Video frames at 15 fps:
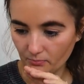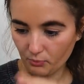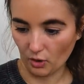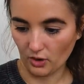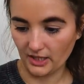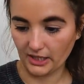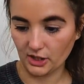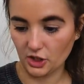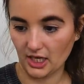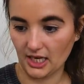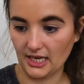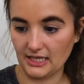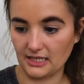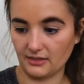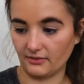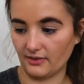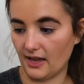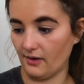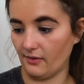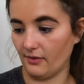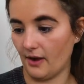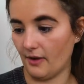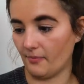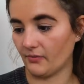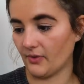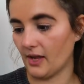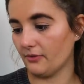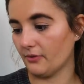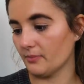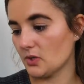broccoli and cheese flavour.
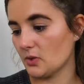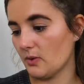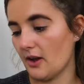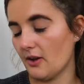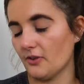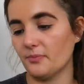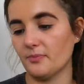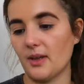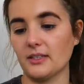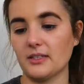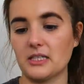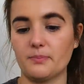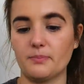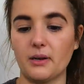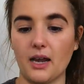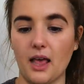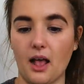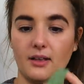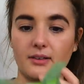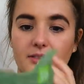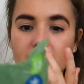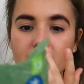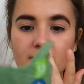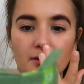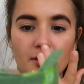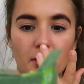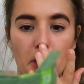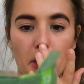They're from 12 months plus.